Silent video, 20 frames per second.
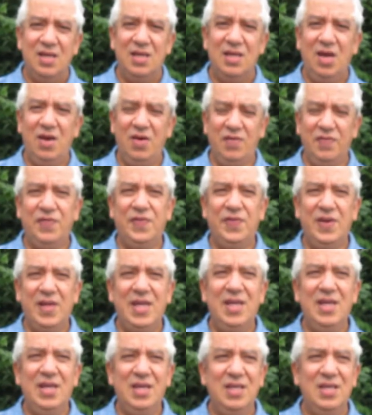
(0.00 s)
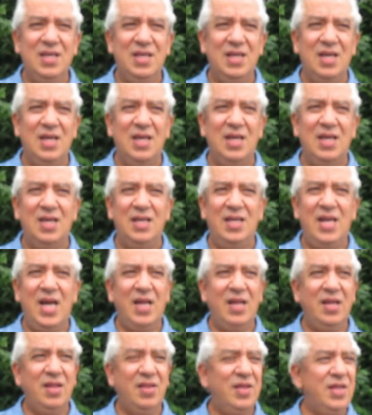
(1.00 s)
hopefully,
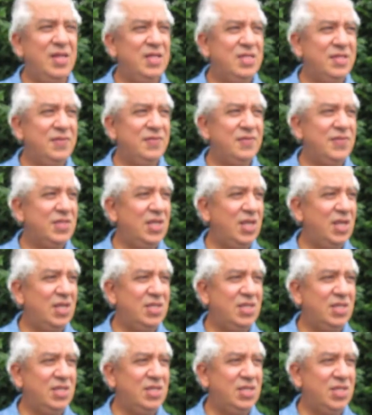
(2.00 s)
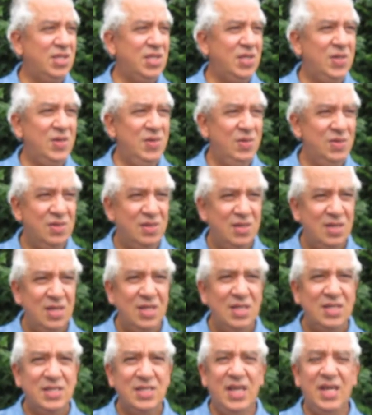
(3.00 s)
now that things have started to
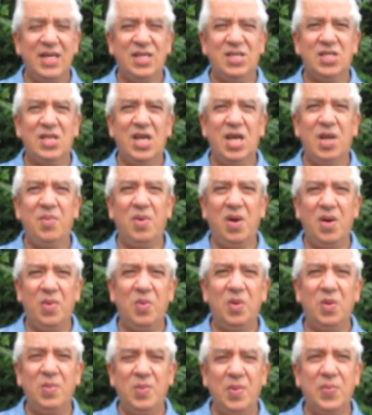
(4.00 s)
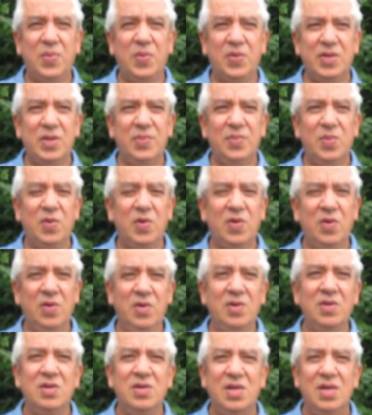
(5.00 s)
take shape, I will be putting more
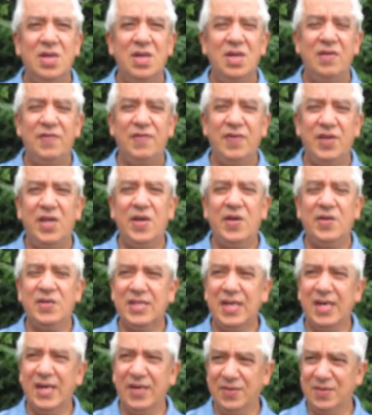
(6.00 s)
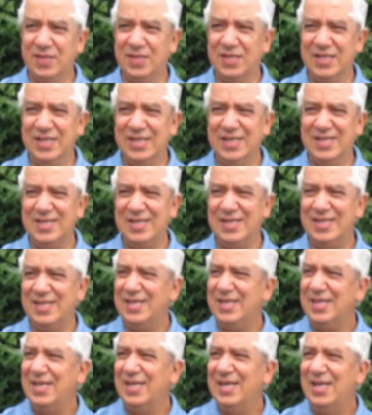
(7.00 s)
videos out.
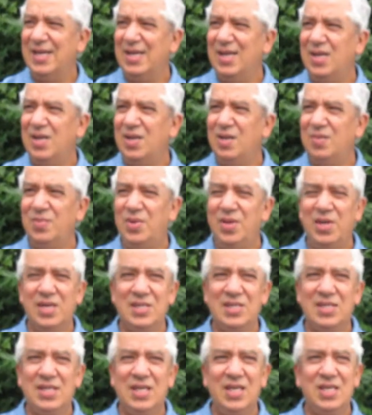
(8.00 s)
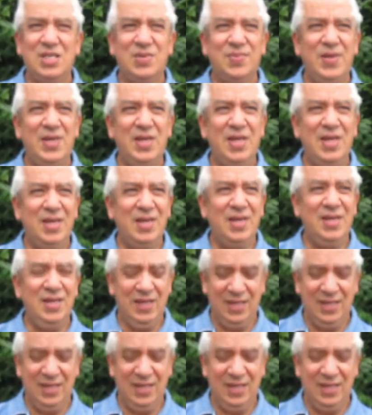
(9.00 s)
But it's been a